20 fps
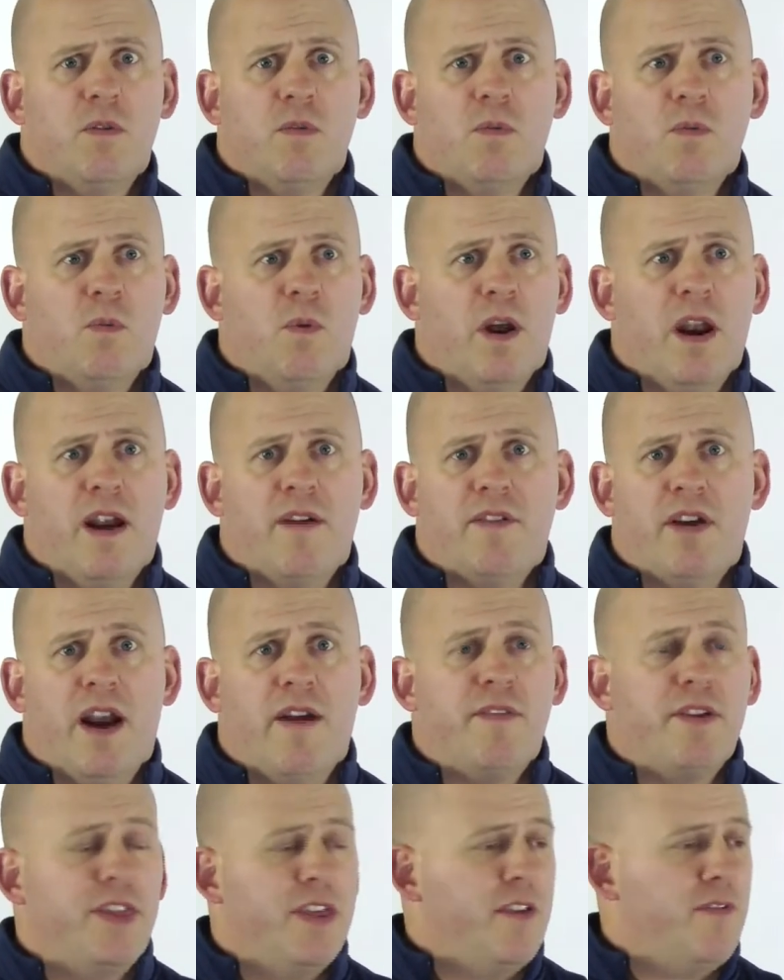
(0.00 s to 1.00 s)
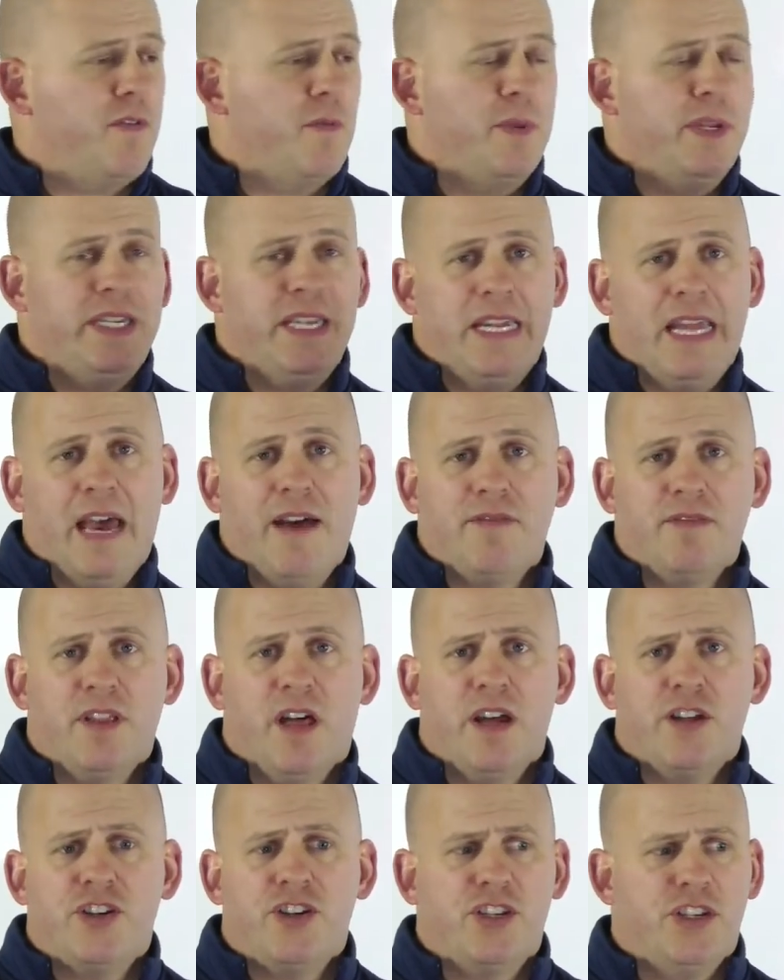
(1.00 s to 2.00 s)
whatever, everything from you didn't have
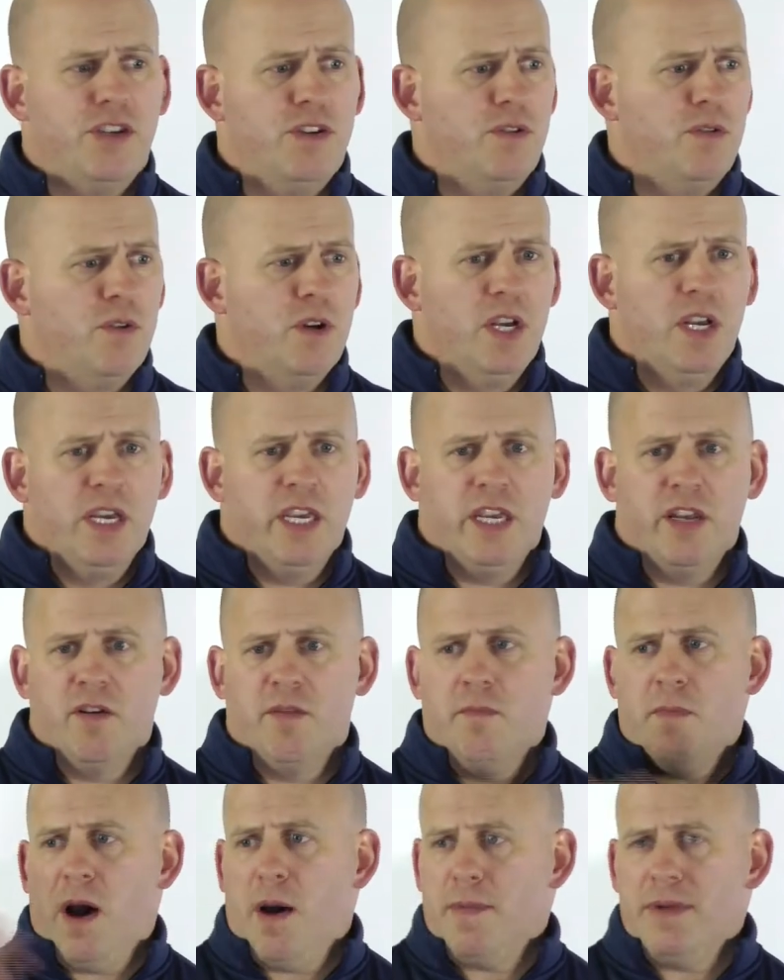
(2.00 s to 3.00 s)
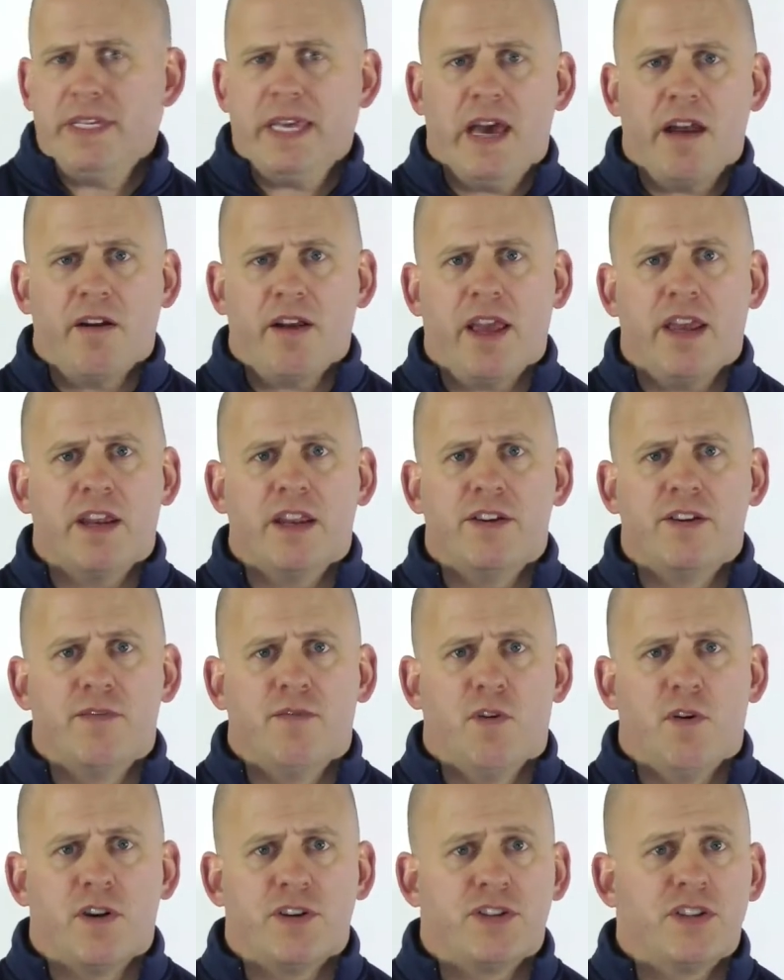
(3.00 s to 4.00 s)
lunch to, you know, mom and dad are getting a
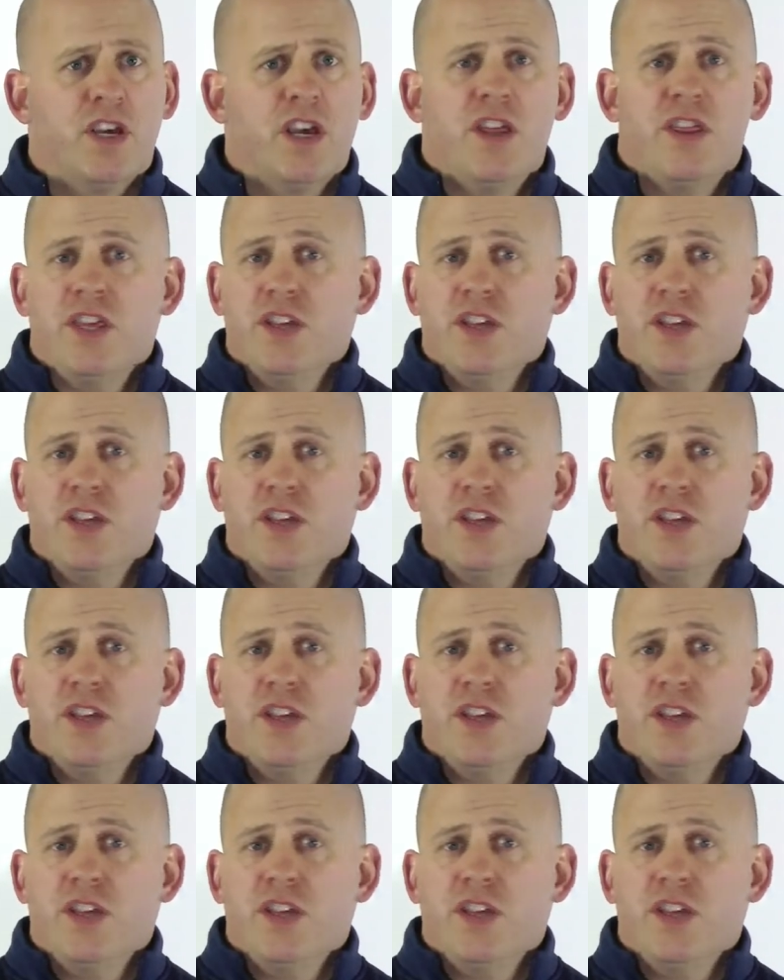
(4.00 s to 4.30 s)
divorce.